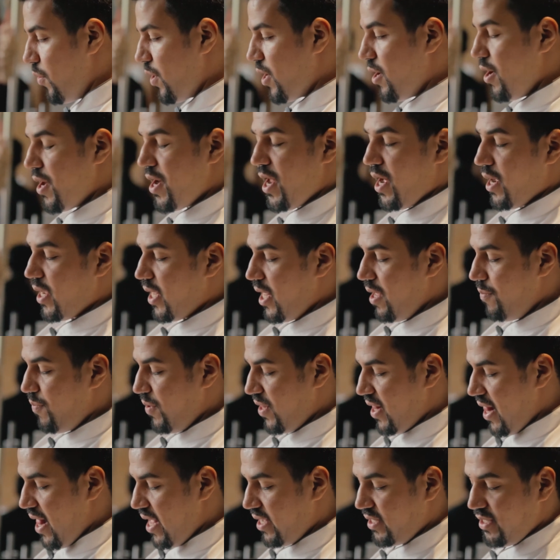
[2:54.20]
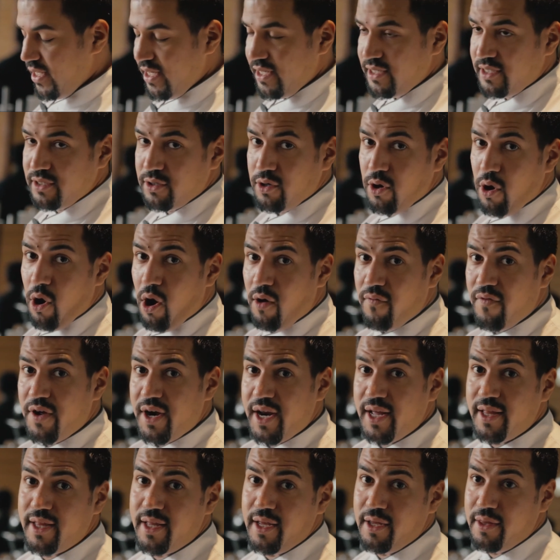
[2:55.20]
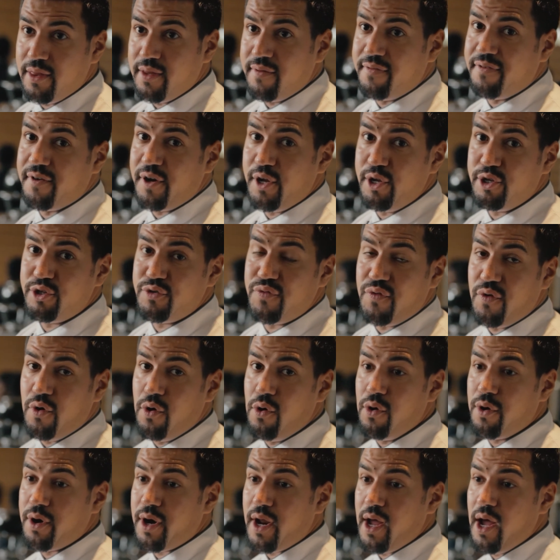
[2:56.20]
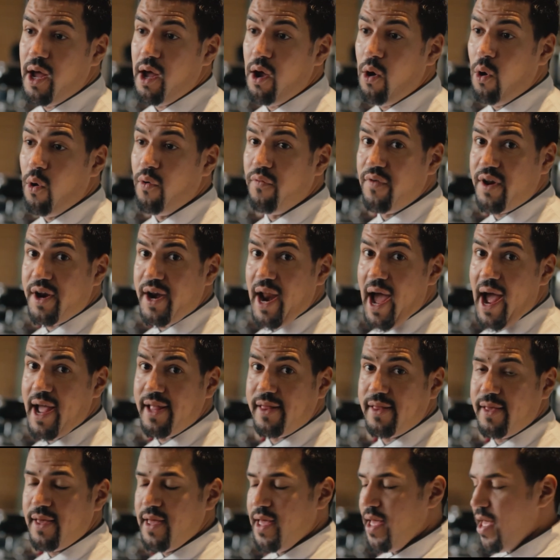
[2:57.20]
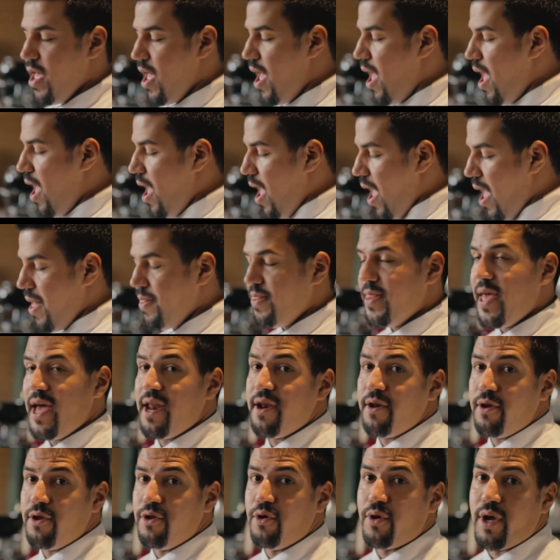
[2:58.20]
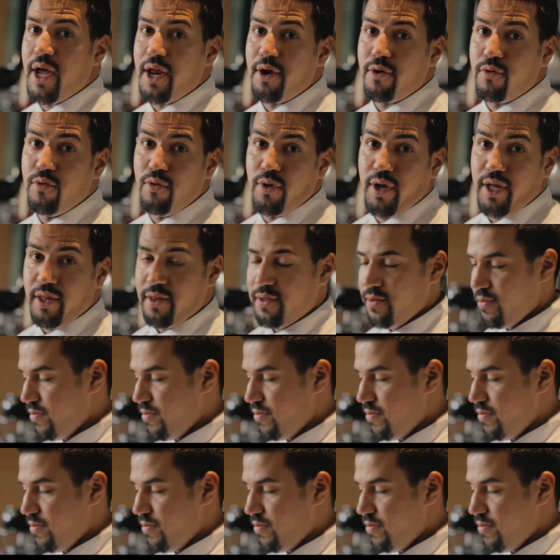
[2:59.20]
we're gonna keep it like this, cover it in the fridge for overnight, and then you can cook it.